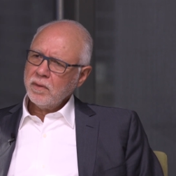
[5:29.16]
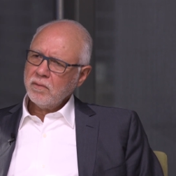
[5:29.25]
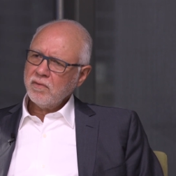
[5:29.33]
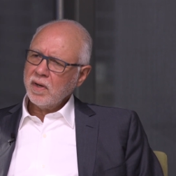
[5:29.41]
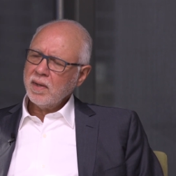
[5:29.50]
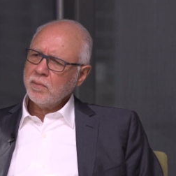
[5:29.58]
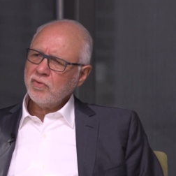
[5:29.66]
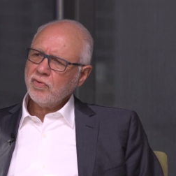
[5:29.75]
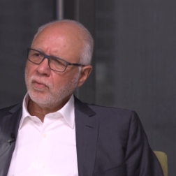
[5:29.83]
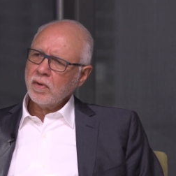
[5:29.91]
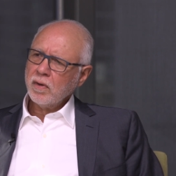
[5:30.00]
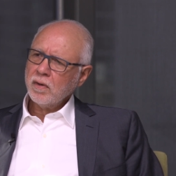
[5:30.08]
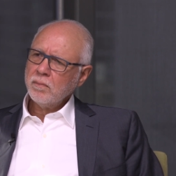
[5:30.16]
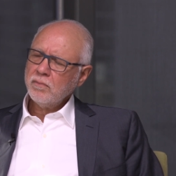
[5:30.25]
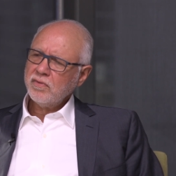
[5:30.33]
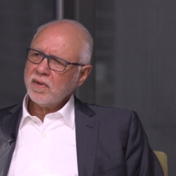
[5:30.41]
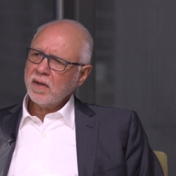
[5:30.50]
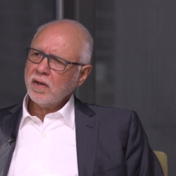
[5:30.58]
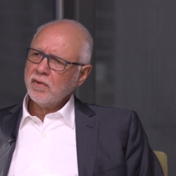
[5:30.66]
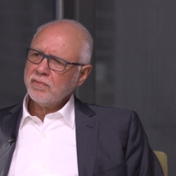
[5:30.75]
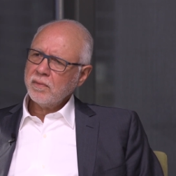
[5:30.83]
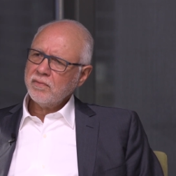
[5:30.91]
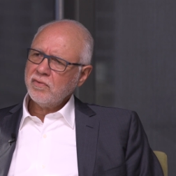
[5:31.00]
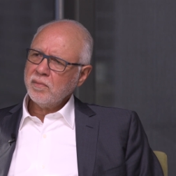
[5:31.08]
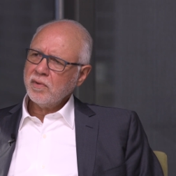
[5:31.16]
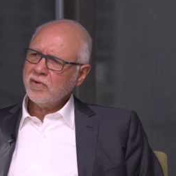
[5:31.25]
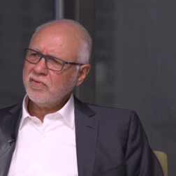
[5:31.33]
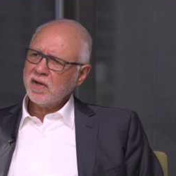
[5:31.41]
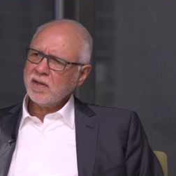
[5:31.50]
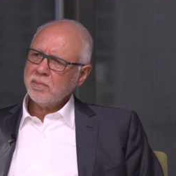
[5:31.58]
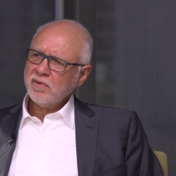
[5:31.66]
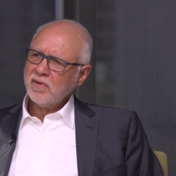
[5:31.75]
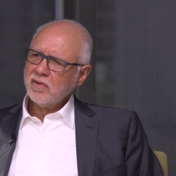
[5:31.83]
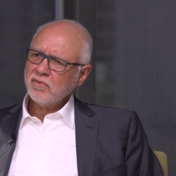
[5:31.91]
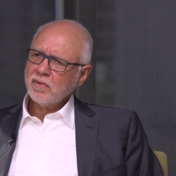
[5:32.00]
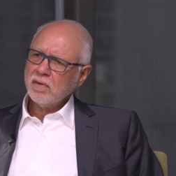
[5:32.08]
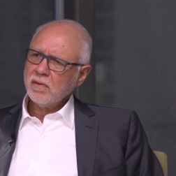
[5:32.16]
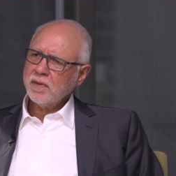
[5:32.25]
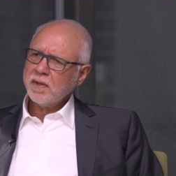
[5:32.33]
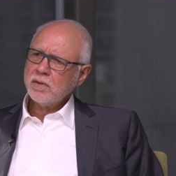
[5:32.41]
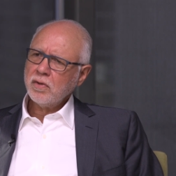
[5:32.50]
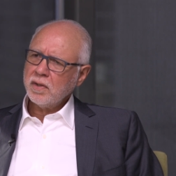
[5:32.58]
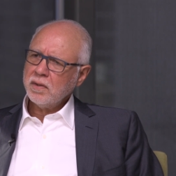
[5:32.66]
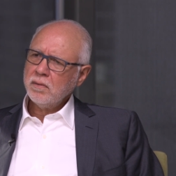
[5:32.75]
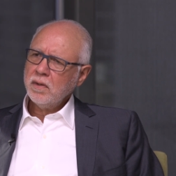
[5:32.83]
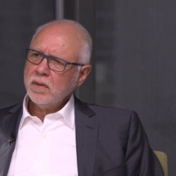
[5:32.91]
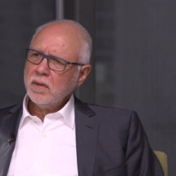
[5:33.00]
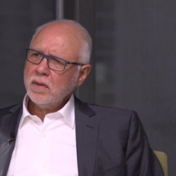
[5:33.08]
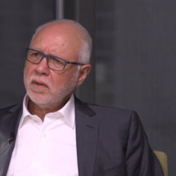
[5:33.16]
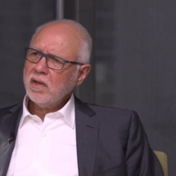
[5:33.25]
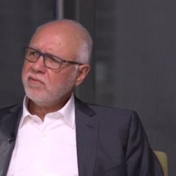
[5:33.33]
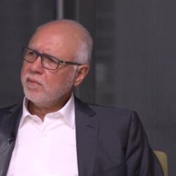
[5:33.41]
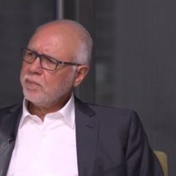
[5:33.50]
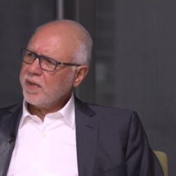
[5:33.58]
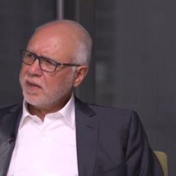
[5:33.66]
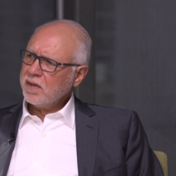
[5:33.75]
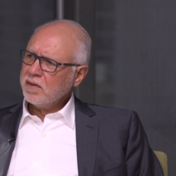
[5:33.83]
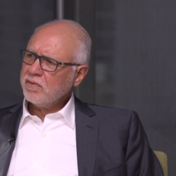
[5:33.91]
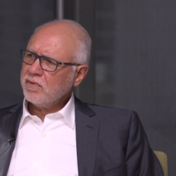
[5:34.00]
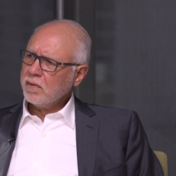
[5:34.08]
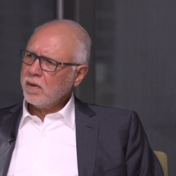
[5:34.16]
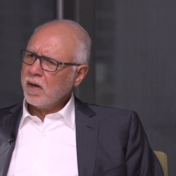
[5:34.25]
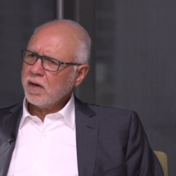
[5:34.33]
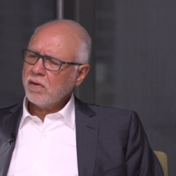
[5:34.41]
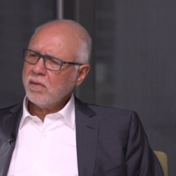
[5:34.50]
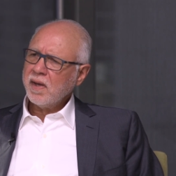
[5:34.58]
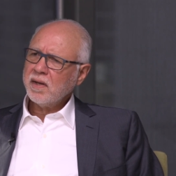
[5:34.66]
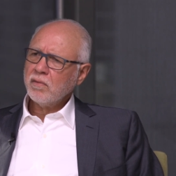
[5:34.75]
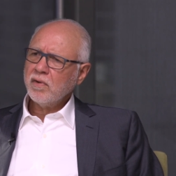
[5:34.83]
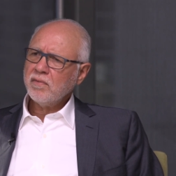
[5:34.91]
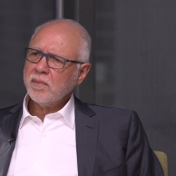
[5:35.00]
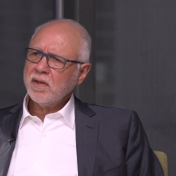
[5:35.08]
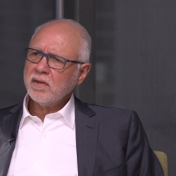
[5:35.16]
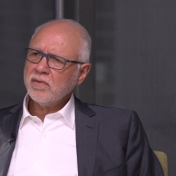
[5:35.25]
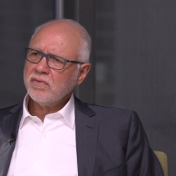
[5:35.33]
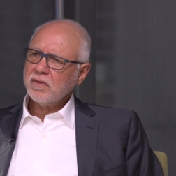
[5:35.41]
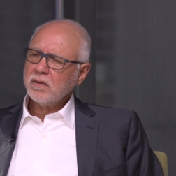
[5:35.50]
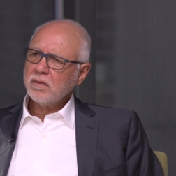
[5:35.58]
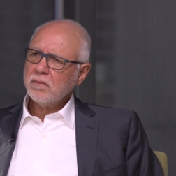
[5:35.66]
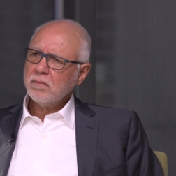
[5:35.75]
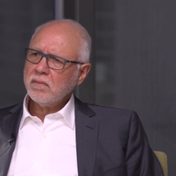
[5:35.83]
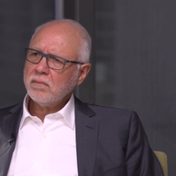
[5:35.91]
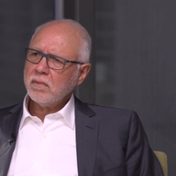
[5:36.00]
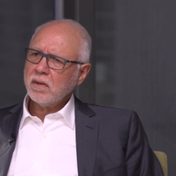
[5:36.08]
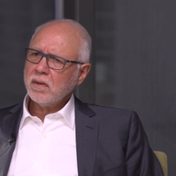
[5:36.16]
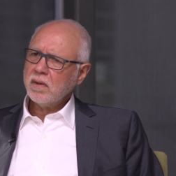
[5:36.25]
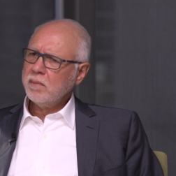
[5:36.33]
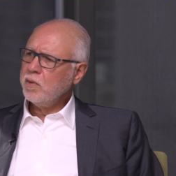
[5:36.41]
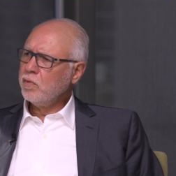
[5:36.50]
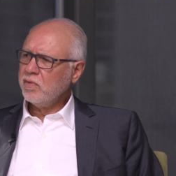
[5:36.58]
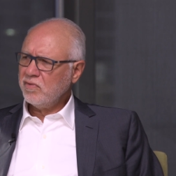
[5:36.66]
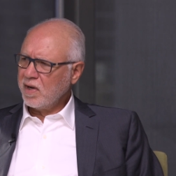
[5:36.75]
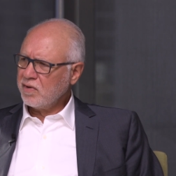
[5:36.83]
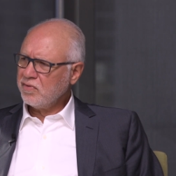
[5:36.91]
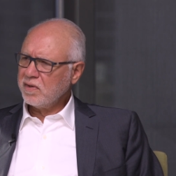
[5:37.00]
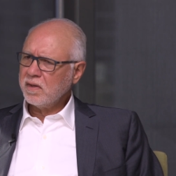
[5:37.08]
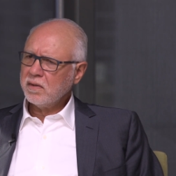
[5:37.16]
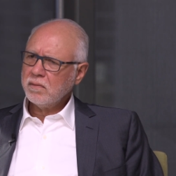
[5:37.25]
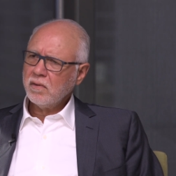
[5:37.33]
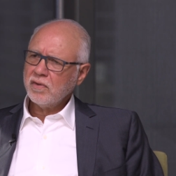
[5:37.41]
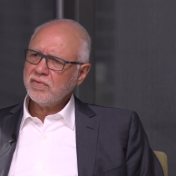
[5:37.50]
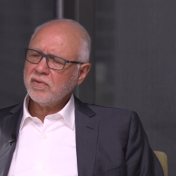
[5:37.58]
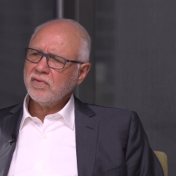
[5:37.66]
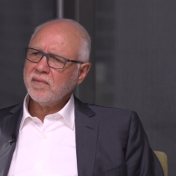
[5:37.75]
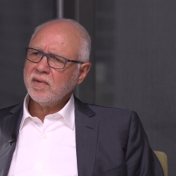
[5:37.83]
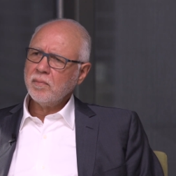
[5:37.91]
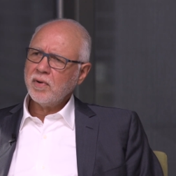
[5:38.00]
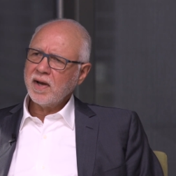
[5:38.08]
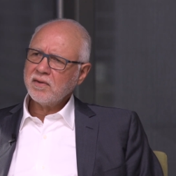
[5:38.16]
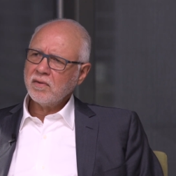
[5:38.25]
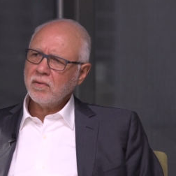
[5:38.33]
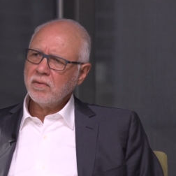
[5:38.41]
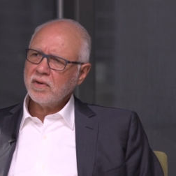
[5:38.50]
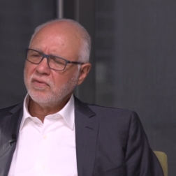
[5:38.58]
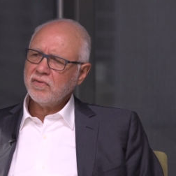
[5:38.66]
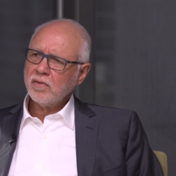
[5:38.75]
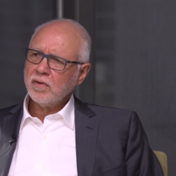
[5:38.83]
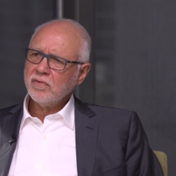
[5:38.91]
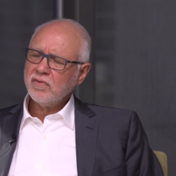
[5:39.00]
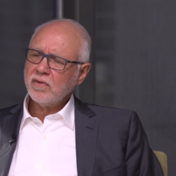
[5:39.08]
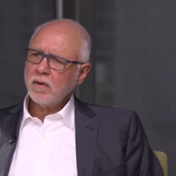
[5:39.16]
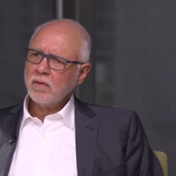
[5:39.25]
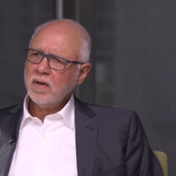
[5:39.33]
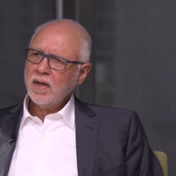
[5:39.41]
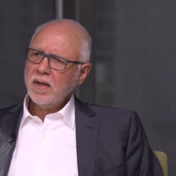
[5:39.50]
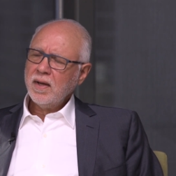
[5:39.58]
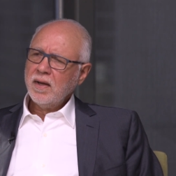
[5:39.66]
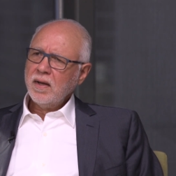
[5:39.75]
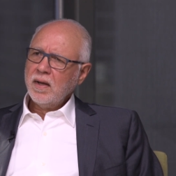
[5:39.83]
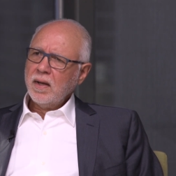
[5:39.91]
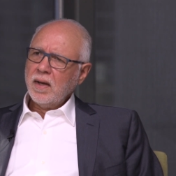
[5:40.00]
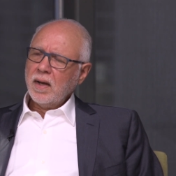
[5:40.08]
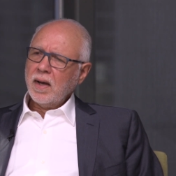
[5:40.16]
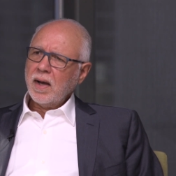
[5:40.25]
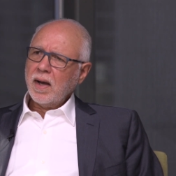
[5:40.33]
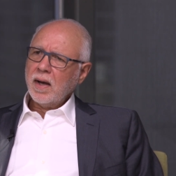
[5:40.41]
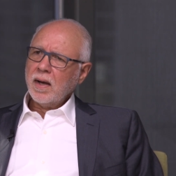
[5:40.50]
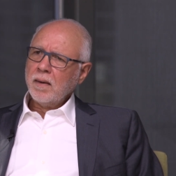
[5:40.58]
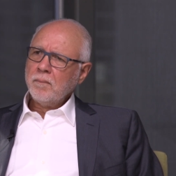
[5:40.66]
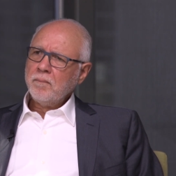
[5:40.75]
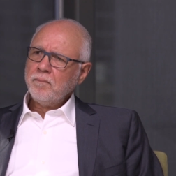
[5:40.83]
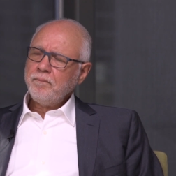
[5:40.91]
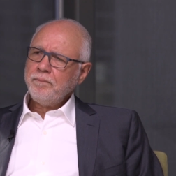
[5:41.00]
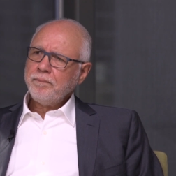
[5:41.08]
Very immature cells with tumorigenic potential that could if implanted into the heart, create arrhythmias and uh, immune rejection and all sorts of other practical concerns. So um,